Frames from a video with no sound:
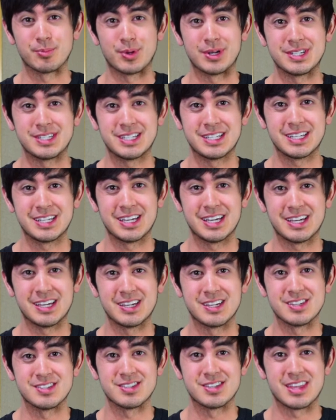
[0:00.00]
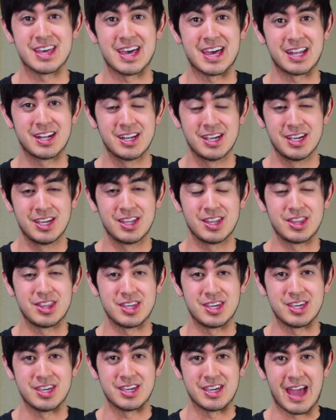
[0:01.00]
Printing is that
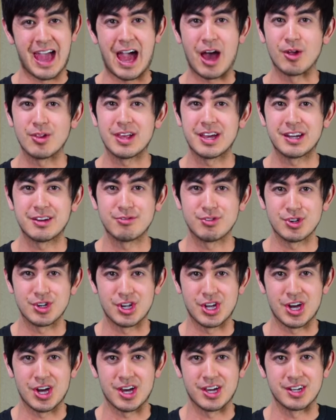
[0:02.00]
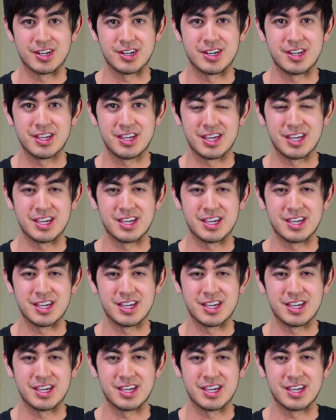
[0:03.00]
the outline of your gun